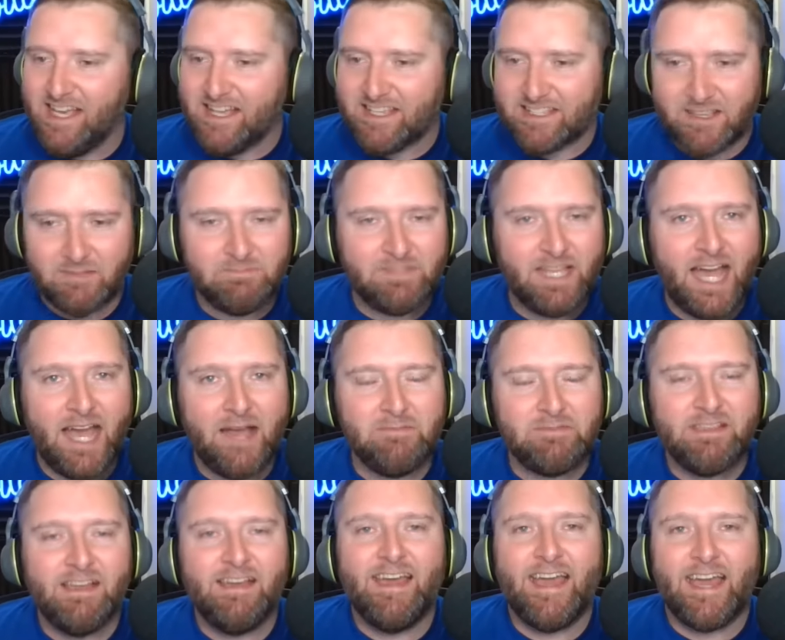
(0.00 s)

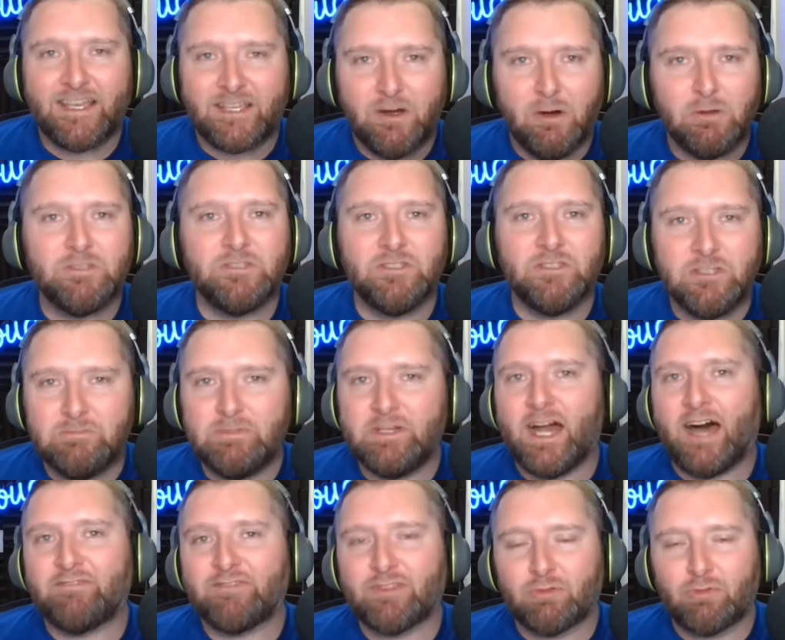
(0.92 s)
Sometimes it goes a little bit
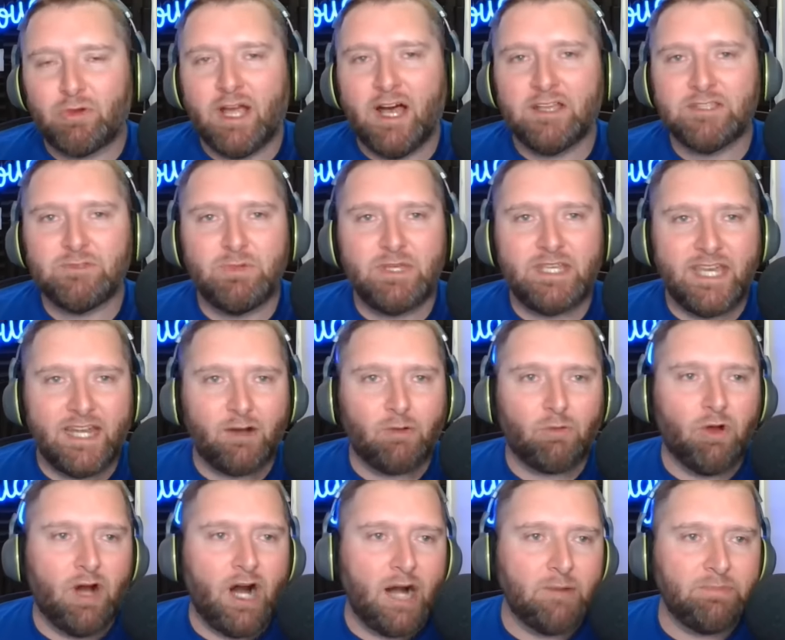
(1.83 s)
off the rails and we get it
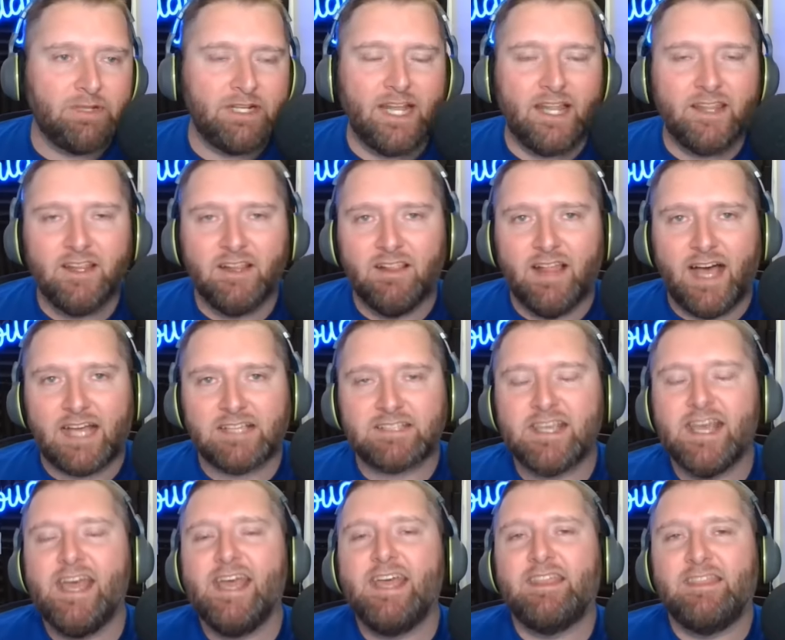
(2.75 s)
wrong. But nonetheless,
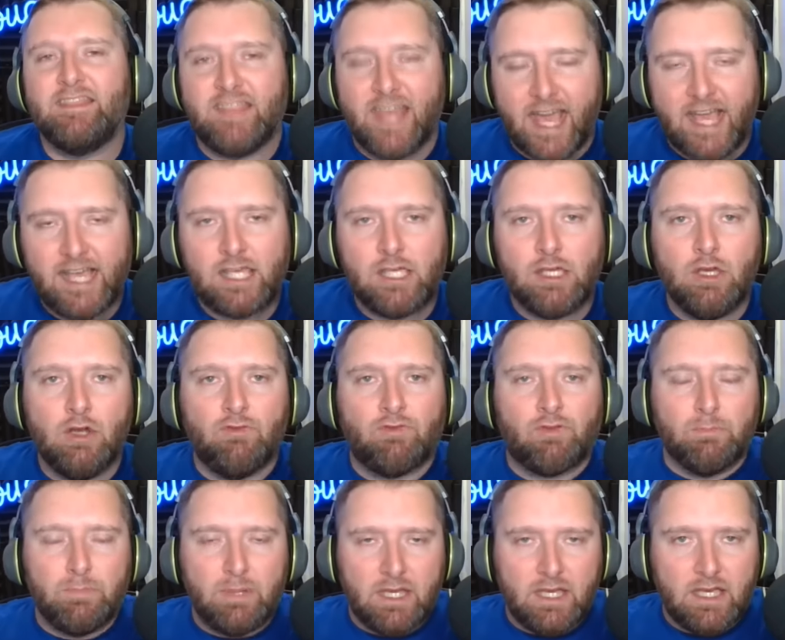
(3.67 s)
thank you
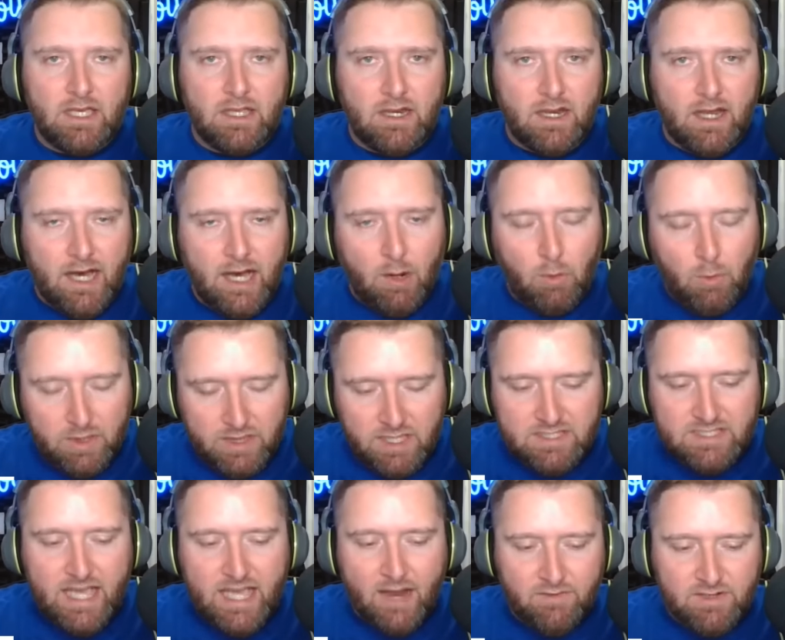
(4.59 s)
for being with
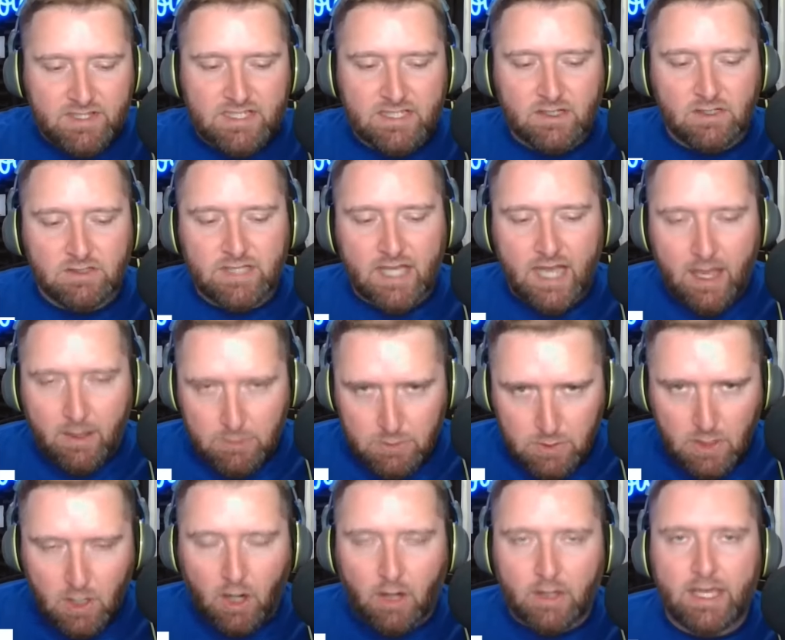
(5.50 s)
us every single day. As
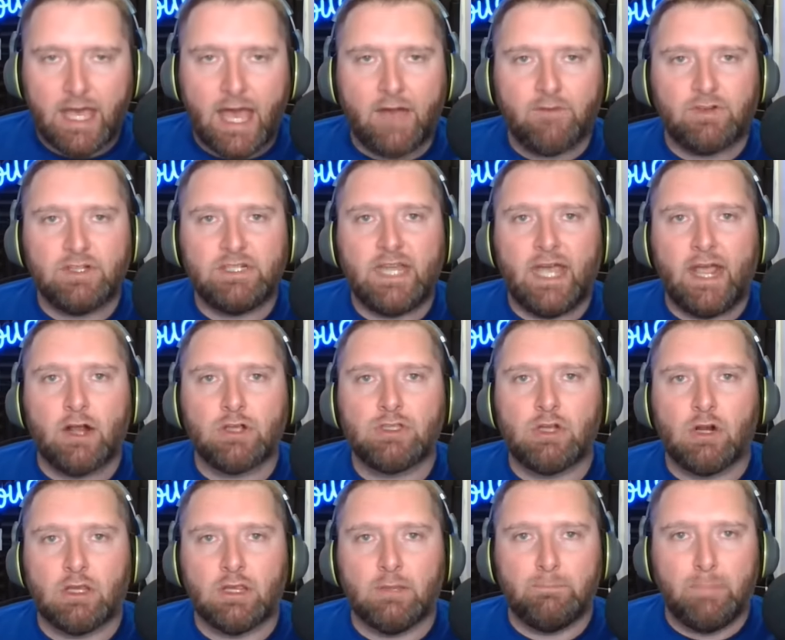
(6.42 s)
we call you every day or
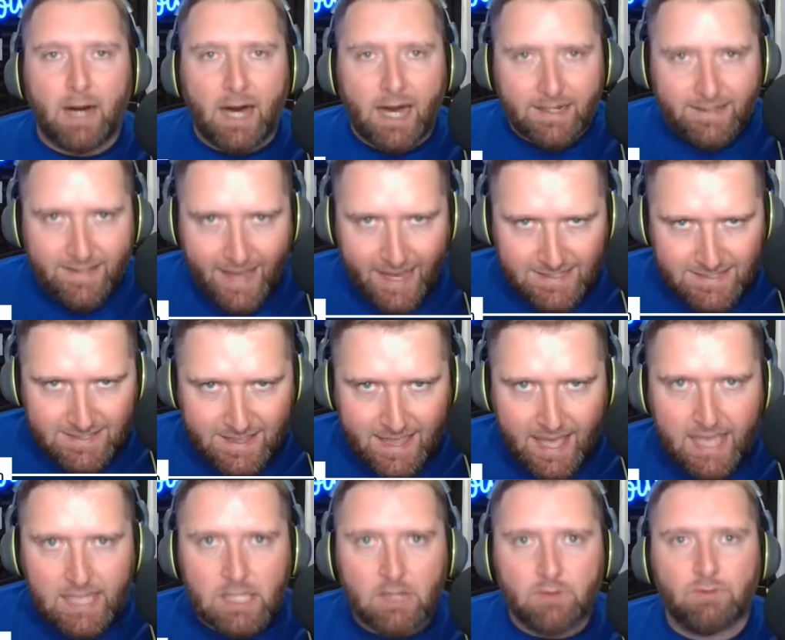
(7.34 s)
two on the podcast,
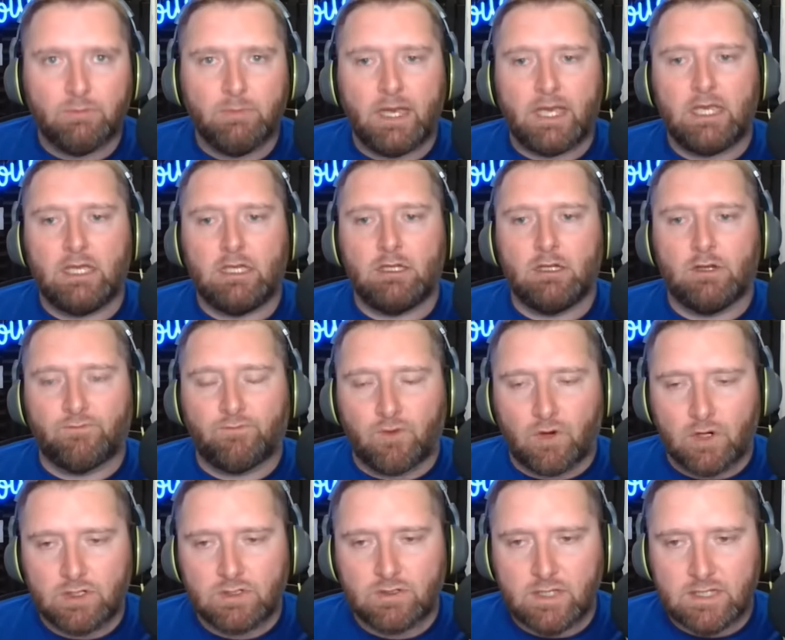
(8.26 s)
thank you for making it your
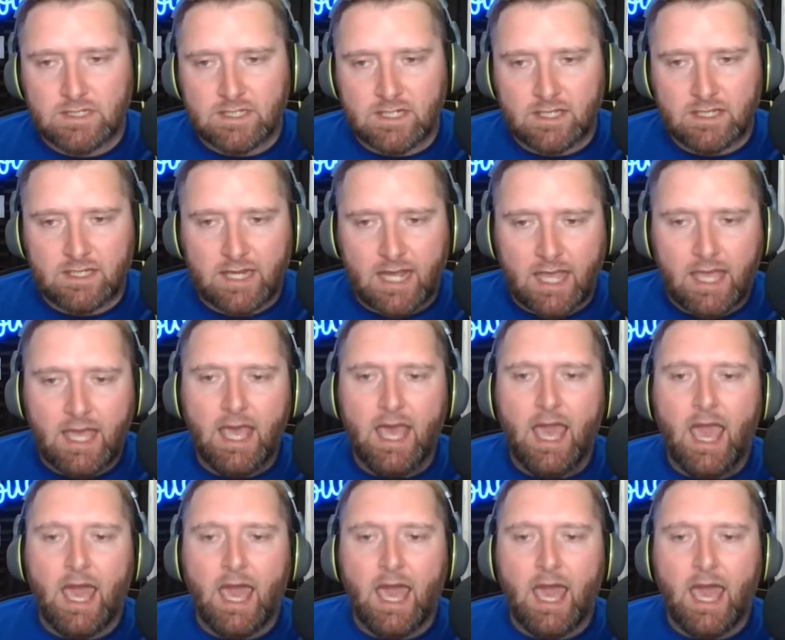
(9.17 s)
first listen of the day.